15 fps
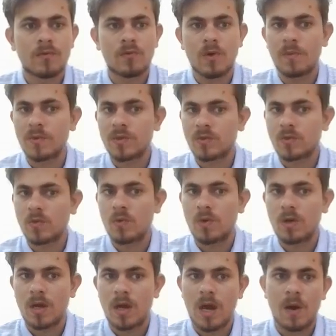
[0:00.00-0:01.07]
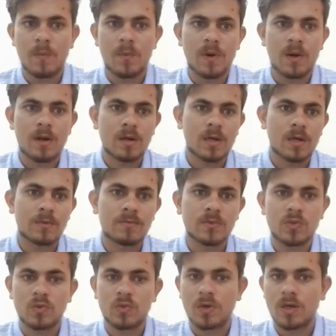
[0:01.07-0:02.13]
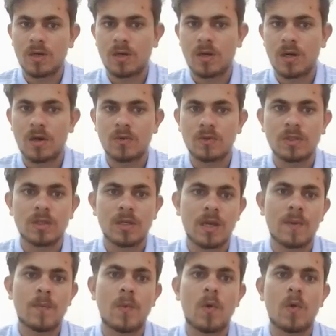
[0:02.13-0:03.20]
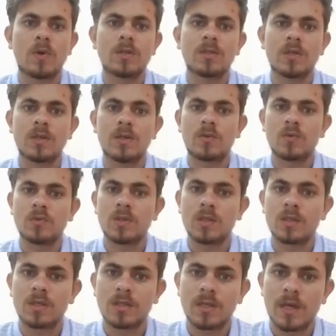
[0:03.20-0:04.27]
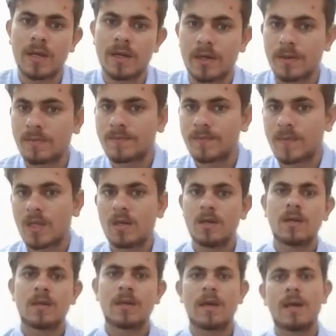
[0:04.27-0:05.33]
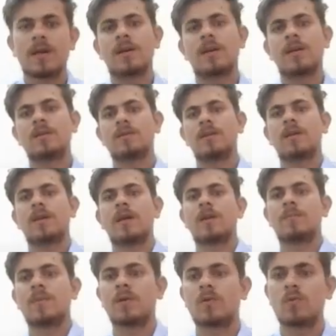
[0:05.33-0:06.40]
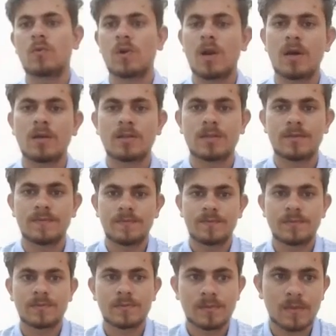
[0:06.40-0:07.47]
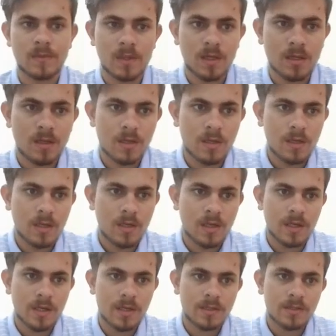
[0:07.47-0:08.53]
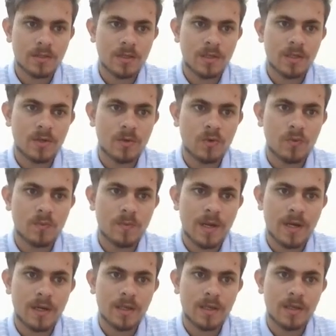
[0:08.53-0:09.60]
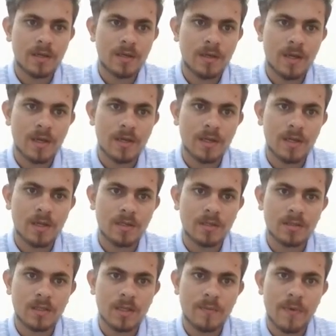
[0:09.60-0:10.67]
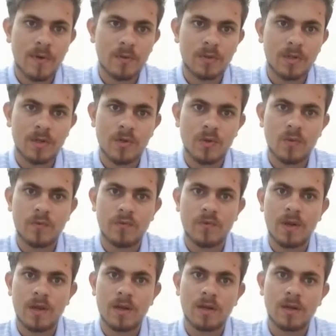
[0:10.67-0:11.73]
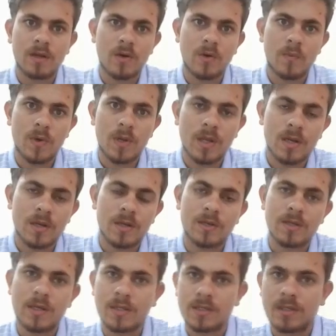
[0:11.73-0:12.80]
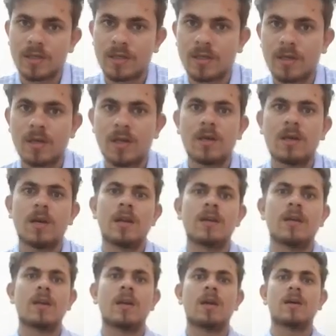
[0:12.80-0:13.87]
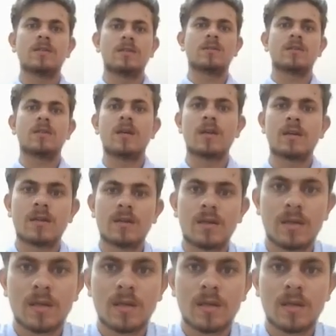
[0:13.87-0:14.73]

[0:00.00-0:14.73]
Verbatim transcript: from school, Abra, comes to her house and prods her to just get up, get dressed, and get back to class. In a study group, Betty Annie learns about the new field of DNA testing and realizes that